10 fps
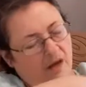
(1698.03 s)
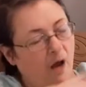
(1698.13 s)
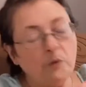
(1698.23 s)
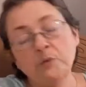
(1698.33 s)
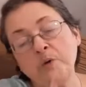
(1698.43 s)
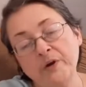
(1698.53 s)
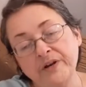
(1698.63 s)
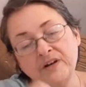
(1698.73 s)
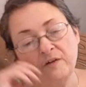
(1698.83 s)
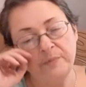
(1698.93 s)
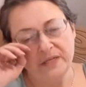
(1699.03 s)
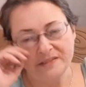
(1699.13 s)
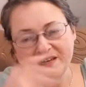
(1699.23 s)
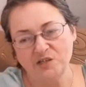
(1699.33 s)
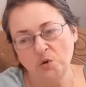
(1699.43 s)
I wouldn't wear it enough because
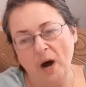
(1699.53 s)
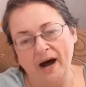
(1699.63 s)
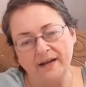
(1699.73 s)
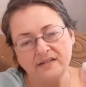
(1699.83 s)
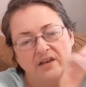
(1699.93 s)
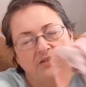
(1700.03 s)
I get too hot.